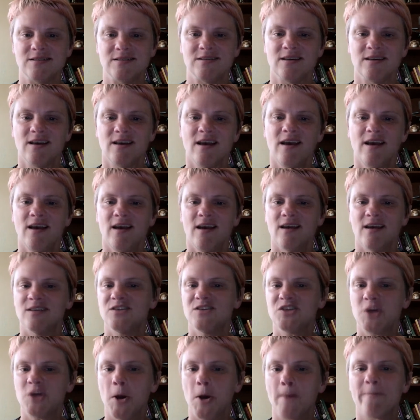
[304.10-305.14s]
And
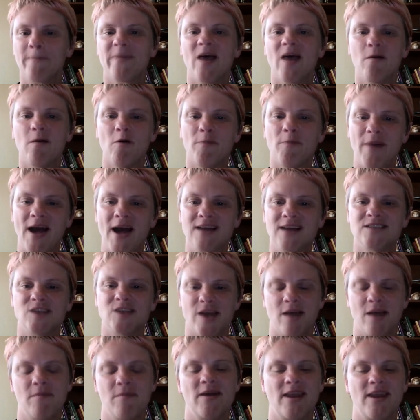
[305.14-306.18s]
so I wrote back to
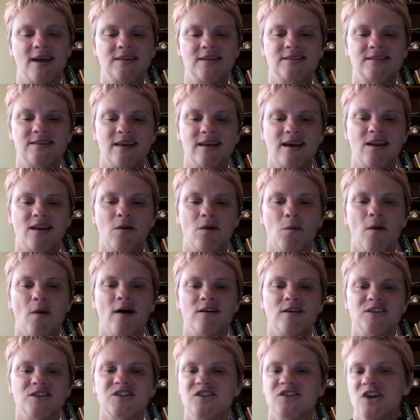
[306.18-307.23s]
him and I said,
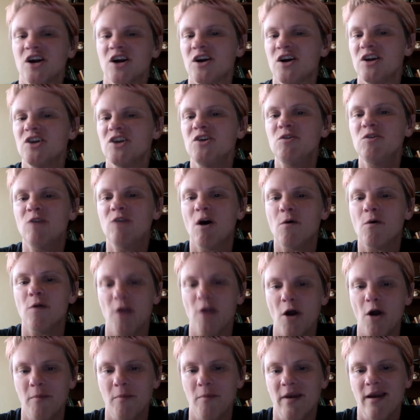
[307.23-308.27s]
well, sir, you don't
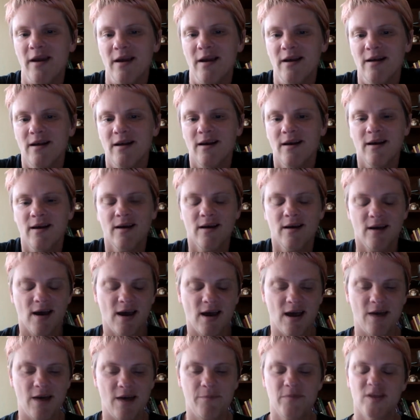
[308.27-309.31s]
know me.
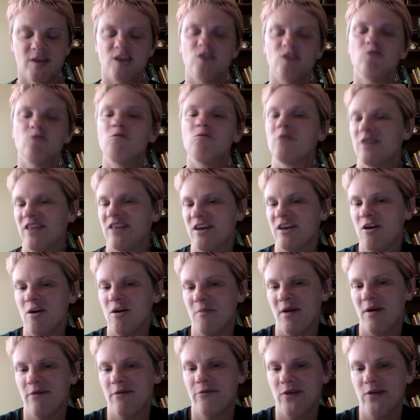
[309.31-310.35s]
And you really hurt
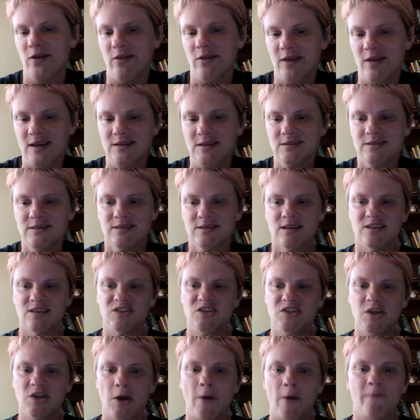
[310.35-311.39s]
my feelings.
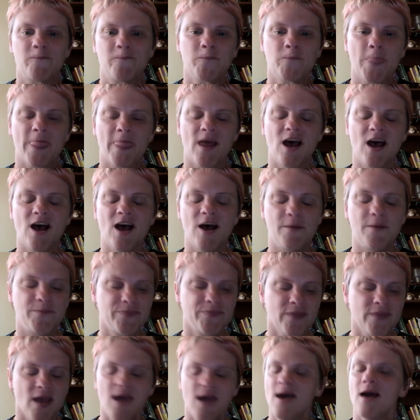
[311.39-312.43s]
So
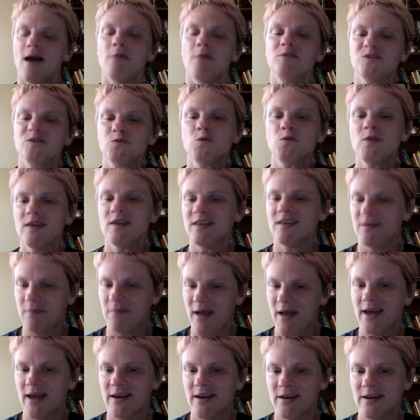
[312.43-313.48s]
I was really
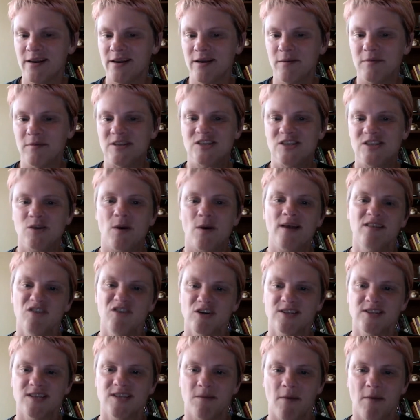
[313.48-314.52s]
mad at him. And so I
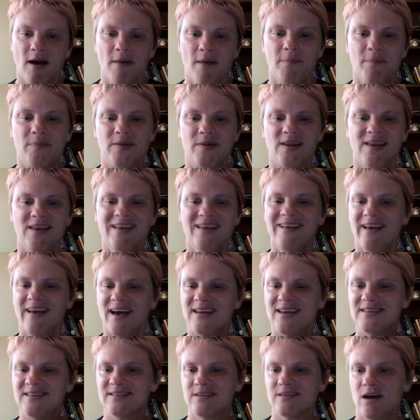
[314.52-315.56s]
looked him up and
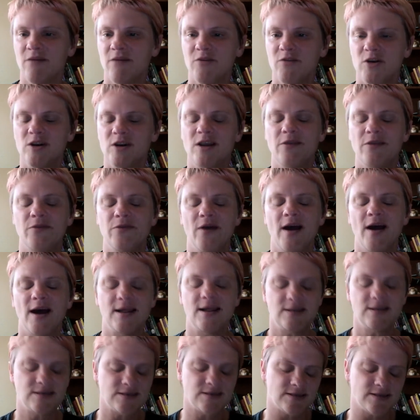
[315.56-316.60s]
I discovered that